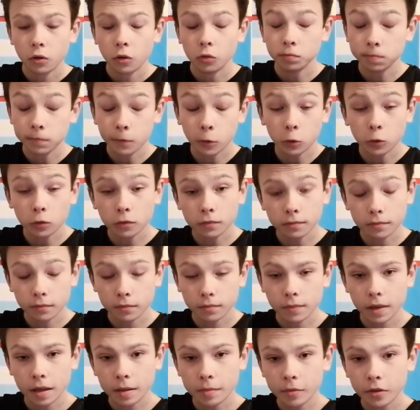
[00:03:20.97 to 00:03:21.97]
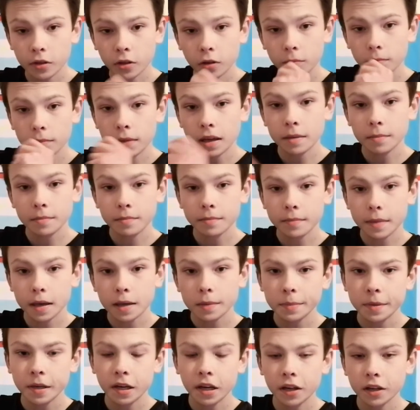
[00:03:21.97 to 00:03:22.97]
Or maybe not,
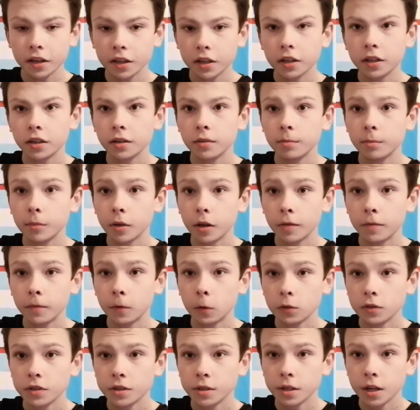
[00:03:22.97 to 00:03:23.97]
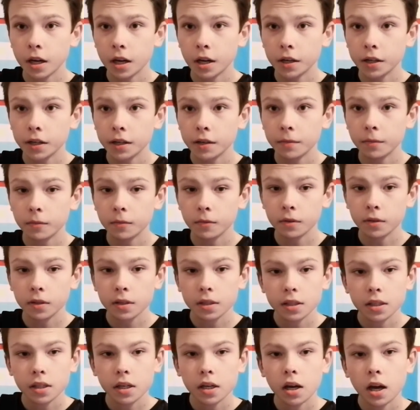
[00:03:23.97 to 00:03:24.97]
maybe like a false nine.
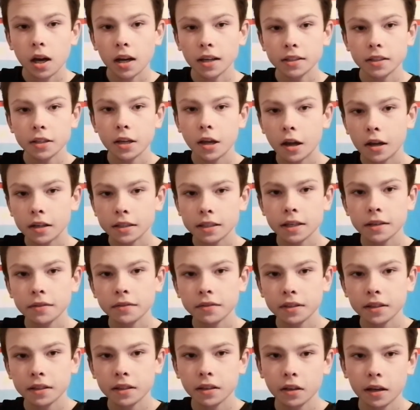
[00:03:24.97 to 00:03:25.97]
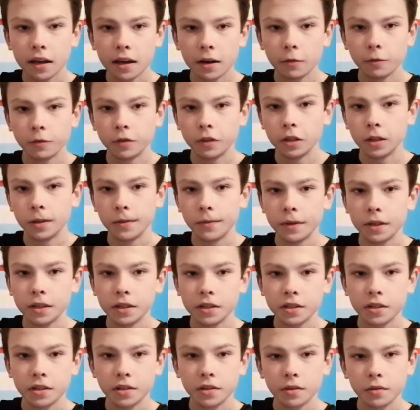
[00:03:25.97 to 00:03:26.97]
I don't think
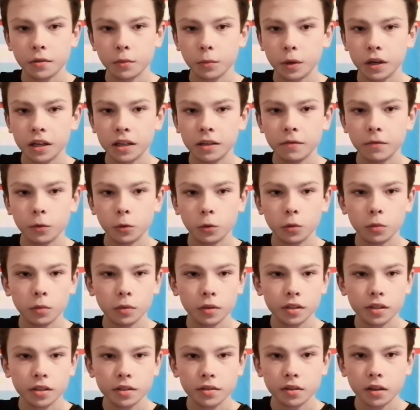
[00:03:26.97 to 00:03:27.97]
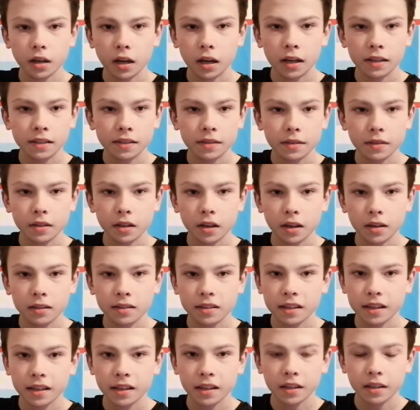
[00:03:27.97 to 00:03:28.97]
Calvert-Lewin's the way forward.
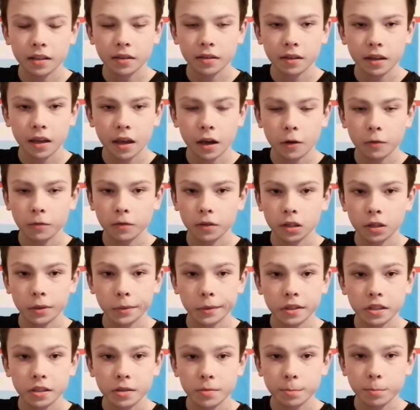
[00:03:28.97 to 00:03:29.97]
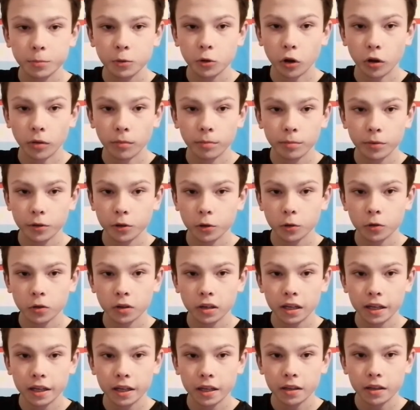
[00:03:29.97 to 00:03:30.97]
I think Calvert-Lewin's gone
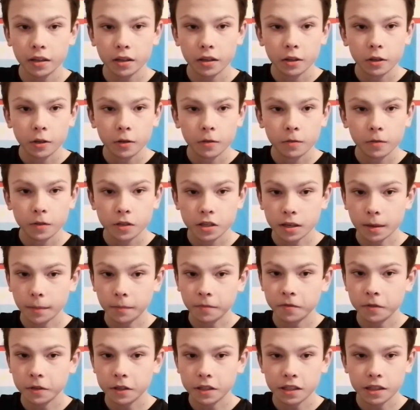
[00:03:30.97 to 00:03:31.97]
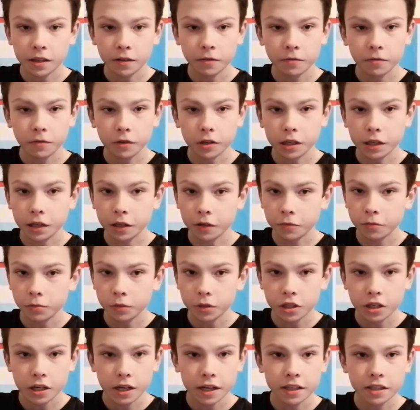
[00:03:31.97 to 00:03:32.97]
purely for something different if
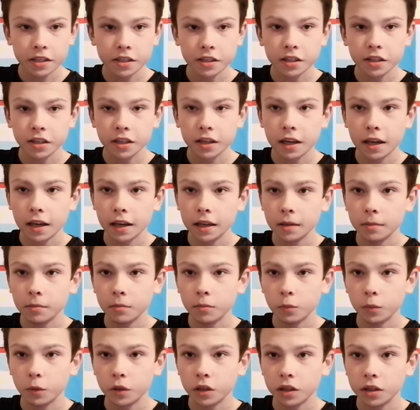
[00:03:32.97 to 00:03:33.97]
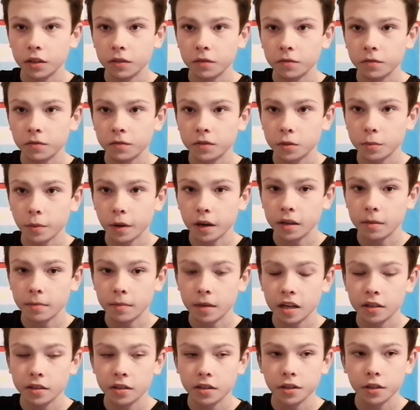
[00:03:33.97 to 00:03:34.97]
we're chasing a game with 20
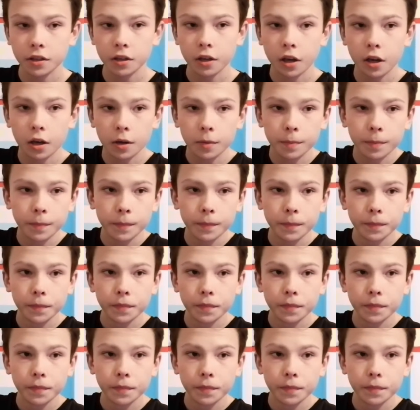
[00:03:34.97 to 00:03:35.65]
minutes to go.